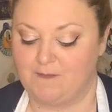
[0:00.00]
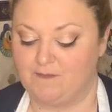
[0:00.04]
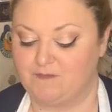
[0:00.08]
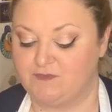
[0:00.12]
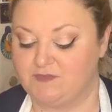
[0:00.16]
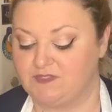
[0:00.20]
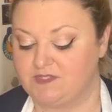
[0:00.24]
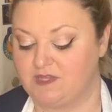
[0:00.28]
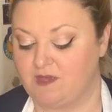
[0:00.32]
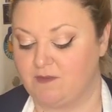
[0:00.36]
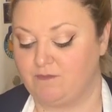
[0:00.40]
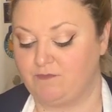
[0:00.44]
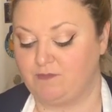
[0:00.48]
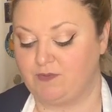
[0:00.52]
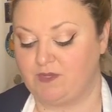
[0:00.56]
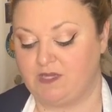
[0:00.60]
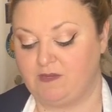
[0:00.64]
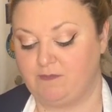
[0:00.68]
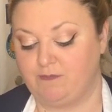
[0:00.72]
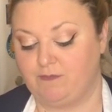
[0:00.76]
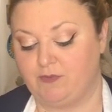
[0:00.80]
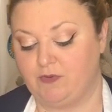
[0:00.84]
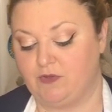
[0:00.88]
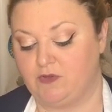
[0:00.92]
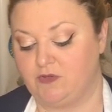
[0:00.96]
Some
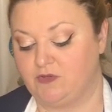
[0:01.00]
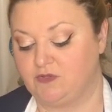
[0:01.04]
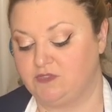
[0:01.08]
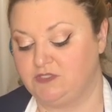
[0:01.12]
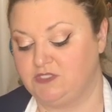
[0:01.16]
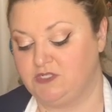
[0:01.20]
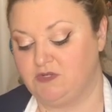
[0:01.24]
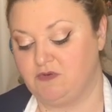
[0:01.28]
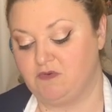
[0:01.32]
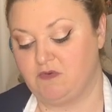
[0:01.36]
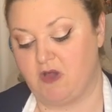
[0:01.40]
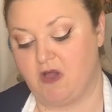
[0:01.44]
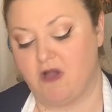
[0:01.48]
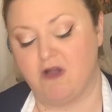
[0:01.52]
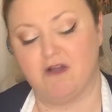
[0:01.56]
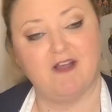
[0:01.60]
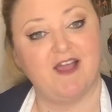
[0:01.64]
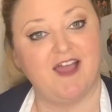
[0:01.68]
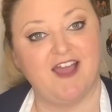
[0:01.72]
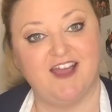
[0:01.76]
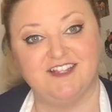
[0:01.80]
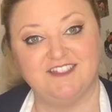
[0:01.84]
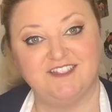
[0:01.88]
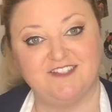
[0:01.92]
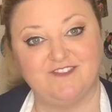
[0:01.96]
people do all
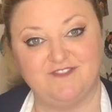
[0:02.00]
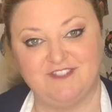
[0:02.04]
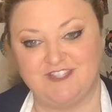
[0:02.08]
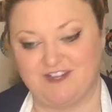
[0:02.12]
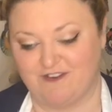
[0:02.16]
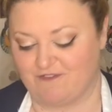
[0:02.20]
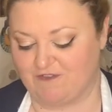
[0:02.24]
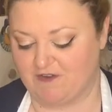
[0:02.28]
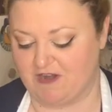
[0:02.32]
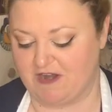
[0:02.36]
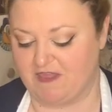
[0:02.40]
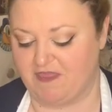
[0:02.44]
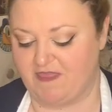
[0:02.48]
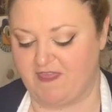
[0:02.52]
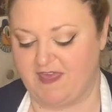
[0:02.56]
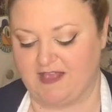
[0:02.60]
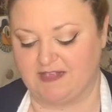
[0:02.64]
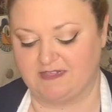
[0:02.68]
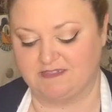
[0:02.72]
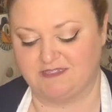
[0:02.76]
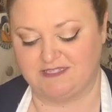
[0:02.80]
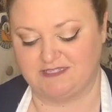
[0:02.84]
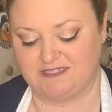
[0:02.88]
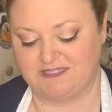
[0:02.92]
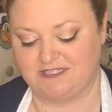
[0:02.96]
kinds of different
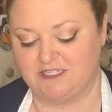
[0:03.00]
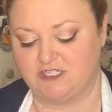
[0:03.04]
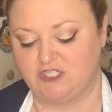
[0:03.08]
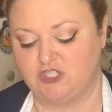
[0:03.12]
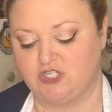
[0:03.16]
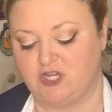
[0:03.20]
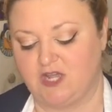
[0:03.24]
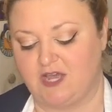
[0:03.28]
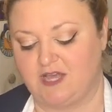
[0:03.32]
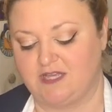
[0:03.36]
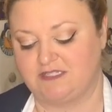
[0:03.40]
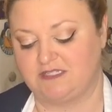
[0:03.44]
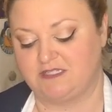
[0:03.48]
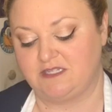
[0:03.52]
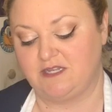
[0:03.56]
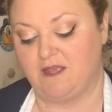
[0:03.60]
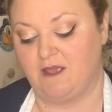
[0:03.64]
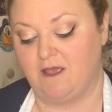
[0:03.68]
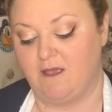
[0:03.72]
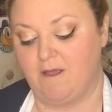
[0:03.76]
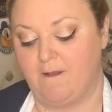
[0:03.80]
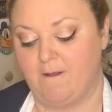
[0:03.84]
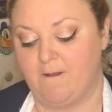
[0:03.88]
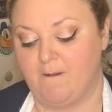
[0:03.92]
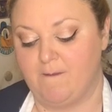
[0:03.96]
things. This is just
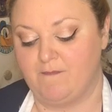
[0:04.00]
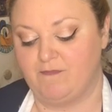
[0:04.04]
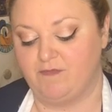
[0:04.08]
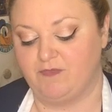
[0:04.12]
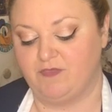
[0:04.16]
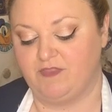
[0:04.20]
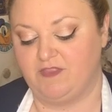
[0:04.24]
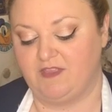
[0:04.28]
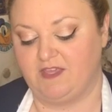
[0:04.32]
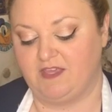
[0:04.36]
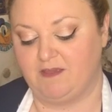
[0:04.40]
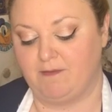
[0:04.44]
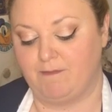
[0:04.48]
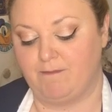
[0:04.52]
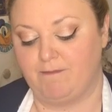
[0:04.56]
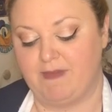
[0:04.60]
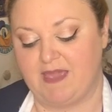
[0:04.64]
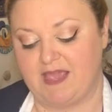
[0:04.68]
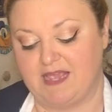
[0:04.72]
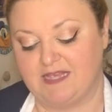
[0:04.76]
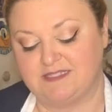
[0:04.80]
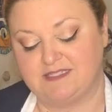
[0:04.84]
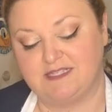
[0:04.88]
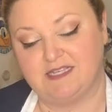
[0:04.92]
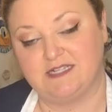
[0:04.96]
the
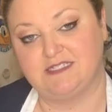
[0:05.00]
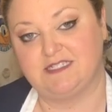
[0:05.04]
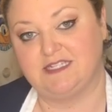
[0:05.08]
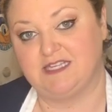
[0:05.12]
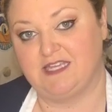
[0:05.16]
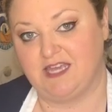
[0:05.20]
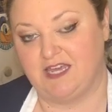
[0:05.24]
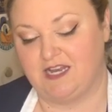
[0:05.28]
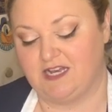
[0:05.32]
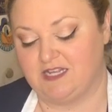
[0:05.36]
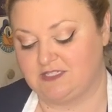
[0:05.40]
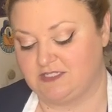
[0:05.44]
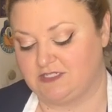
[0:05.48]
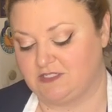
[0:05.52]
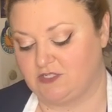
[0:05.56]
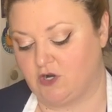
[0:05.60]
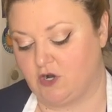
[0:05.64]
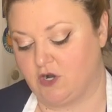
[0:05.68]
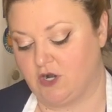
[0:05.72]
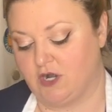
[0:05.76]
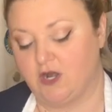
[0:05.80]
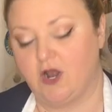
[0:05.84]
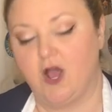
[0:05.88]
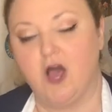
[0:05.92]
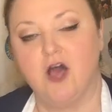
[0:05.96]
basic to get it
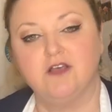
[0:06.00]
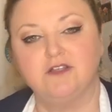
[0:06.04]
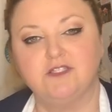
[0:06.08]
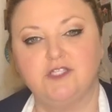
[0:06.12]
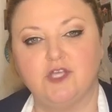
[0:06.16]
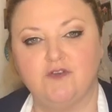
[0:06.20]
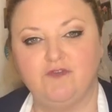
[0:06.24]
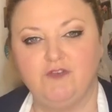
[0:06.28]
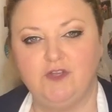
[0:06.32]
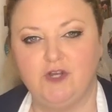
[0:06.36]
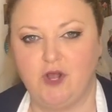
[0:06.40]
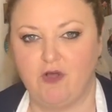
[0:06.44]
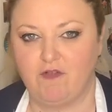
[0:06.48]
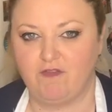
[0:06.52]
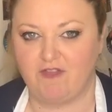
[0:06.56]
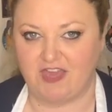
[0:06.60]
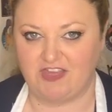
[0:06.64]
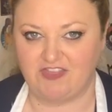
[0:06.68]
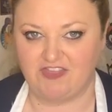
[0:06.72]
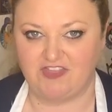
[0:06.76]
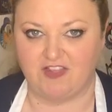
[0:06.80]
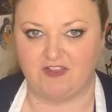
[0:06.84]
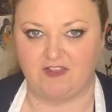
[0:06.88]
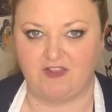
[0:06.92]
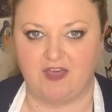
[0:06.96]
started. Also, if you don't
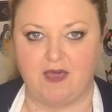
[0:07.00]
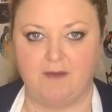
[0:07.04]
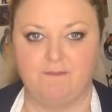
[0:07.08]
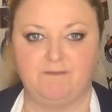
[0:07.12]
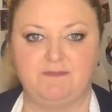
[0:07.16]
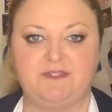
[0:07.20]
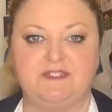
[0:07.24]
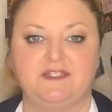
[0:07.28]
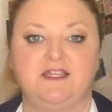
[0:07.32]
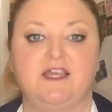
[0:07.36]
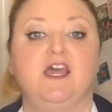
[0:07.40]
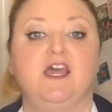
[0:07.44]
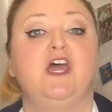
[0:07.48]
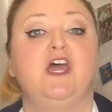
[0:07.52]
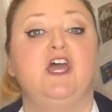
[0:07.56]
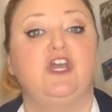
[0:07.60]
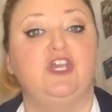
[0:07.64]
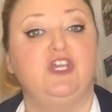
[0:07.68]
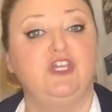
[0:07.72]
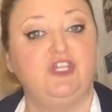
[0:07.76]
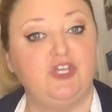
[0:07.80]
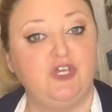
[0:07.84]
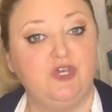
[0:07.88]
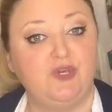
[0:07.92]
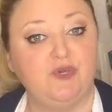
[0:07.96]
like the lumps,
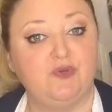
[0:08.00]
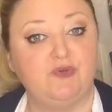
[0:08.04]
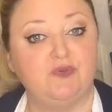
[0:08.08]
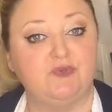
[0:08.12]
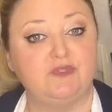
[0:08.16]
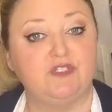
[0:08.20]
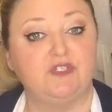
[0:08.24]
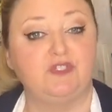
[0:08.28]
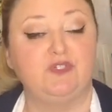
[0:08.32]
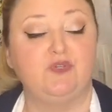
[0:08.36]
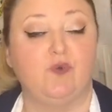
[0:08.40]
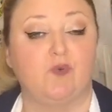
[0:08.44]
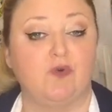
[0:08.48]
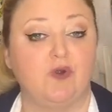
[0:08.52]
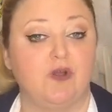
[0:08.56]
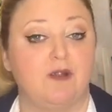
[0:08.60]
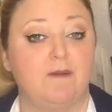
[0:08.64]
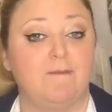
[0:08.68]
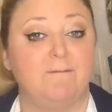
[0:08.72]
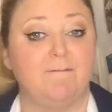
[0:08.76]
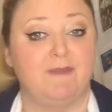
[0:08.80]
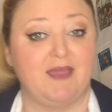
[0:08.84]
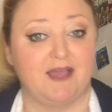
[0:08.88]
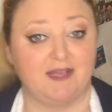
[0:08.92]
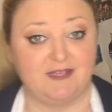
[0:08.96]
use your
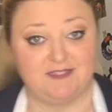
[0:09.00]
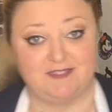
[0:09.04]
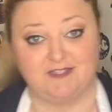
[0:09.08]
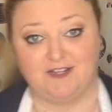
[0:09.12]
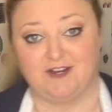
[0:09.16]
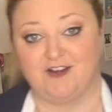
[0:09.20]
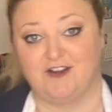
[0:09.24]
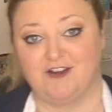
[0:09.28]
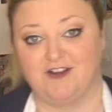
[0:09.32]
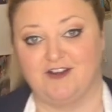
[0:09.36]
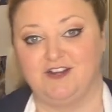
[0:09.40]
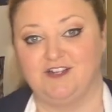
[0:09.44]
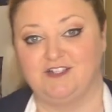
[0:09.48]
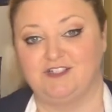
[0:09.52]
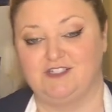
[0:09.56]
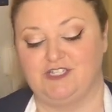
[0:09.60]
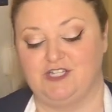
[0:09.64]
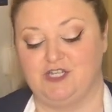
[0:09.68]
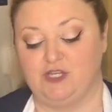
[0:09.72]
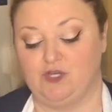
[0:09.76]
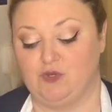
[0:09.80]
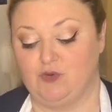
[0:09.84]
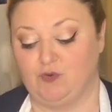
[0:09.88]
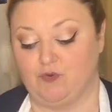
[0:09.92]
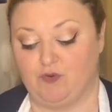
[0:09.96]
mixer
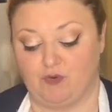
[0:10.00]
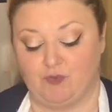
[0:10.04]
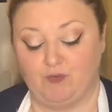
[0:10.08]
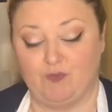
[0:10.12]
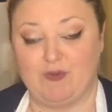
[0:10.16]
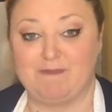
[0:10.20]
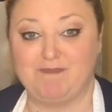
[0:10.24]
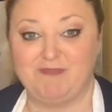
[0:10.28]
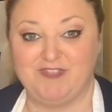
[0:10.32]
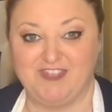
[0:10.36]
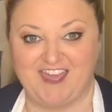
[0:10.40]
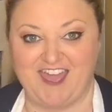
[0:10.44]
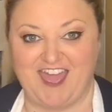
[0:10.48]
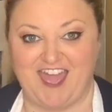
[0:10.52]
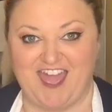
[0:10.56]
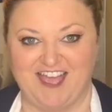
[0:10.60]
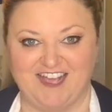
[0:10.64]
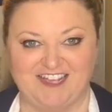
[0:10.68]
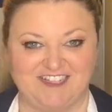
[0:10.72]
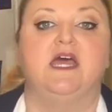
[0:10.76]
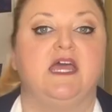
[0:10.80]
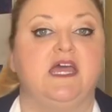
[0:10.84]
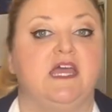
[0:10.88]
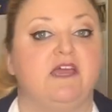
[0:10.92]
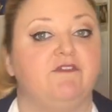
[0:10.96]
to whip the egg.
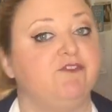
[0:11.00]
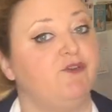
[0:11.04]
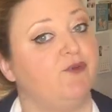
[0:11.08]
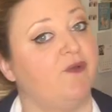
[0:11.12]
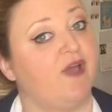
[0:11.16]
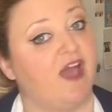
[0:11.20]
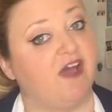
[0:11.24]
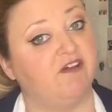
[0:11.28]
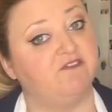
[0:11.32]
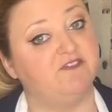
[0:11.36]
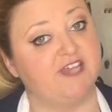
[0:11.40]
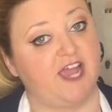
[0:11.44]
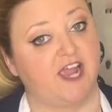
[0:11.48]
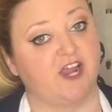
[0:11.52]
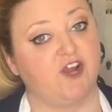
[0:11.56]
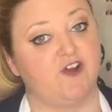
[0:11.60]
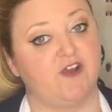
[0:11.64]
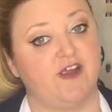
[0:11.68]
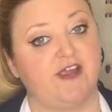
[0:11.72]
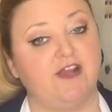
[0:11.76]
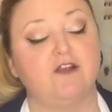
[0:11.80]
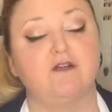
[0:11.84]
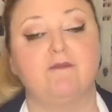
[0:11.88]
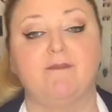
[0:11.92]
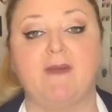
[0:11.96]
If you have
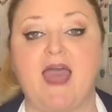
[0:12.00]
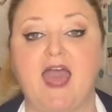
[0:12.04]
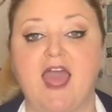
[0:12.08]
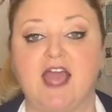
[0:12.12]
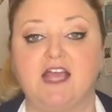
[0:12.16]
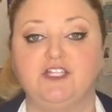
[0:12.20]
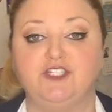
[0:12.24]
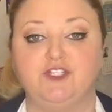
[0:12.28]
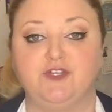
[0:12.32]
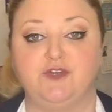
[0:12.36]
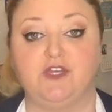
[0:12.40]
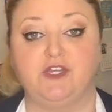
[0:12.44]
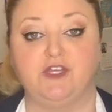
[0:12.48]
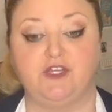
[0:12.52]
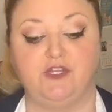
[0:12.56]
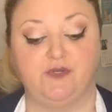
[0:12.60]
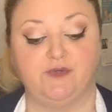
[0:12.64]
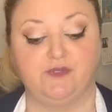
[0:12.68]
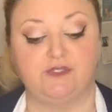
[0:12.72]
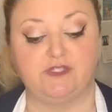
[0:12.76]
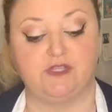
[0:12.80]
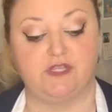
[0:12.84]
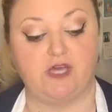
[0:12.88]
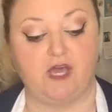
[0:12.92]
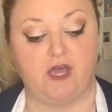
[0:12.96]
decorator bags, you could
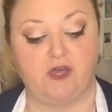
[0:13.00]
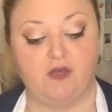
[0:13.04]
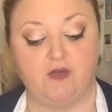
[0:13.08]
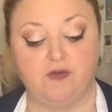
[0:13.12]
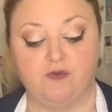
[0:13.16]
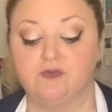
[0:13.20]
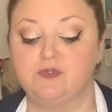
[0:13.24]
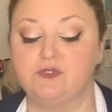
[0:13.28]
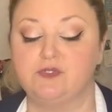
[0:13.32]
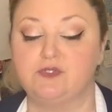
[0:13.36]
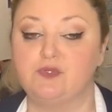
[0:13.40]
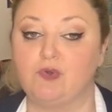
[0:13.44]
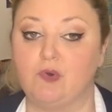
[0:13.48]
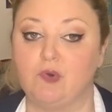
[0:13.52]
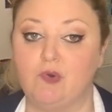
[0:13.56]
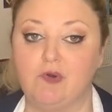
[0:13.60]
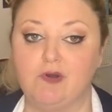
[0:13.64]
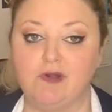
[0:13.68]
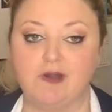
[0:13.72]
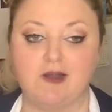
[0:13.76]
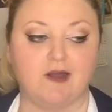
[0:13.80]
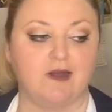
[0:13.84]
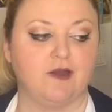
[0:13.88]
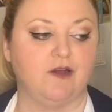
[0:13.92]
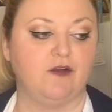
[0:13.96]
use those,
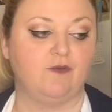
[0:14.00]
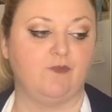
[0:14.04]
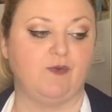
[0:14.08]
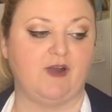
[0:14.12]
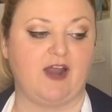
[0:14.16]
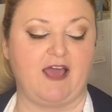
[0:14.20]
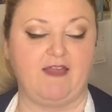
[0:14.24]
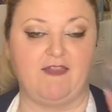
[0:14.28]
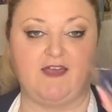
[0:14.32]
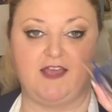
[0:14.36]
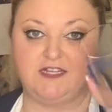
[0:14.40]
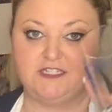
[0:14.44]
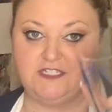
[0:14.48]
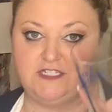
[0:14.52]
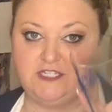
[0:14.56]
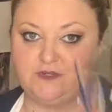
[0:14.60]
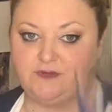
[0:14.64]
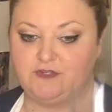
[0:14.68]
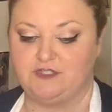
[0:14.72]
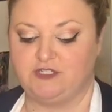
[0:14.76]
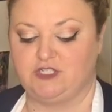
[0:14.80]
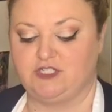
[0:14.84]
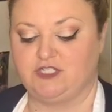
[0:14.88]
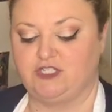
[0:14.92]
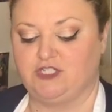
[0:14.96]
or what I like to do
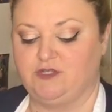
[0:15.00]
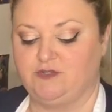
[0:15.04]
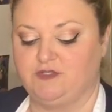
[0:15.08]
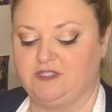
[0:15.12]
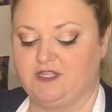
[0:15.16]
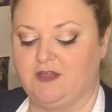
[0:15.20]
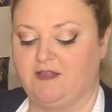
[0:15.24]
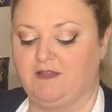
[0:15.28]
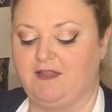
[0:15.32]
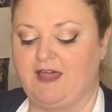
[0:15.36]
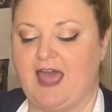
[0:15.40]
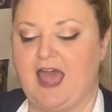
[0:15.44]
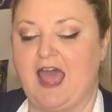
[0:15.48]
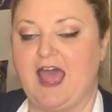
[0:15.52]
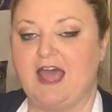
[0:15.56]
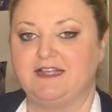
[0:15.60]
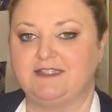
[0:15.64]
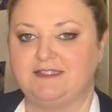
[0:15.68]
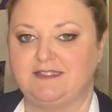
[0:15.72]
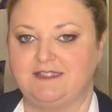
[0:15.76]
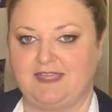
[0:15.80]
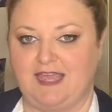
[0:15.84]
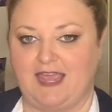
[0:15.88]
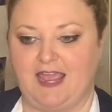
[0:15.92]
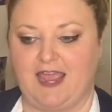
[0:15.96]
is just use a
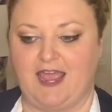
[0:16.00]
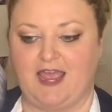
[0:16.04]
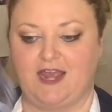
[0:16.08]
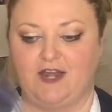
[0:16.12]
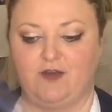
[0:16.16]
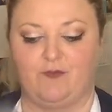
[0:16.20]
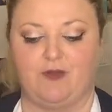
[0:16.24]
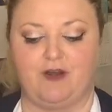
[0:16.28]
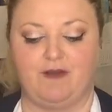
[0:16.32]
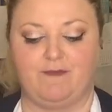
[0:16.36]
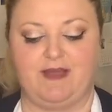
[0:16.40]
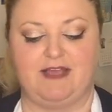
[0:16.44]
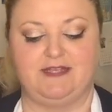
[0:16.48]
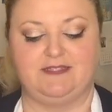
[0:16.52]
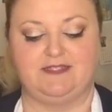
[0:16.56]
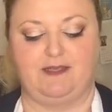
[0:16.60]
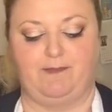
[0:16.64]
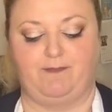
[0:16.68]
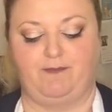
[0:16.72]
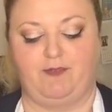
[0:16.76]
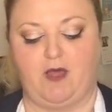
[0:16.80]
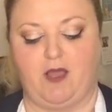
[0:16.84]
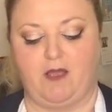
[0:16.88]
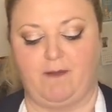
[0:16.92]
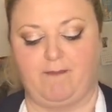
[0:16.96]
glass and one of my
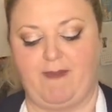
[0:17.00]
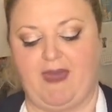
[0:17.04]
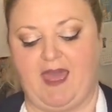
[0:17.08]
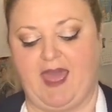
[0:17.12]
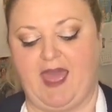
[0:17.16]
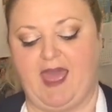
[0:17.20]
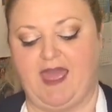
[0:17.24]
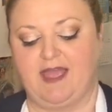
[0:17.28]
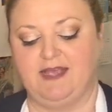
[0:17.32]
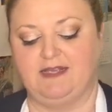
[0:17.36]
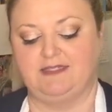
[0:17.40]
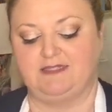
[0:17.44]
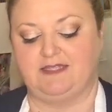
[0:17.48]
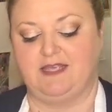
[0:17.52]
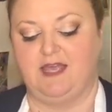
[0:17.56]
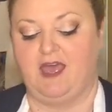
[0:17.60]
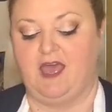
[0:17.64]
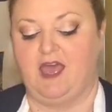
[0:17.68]
Ziploc bags.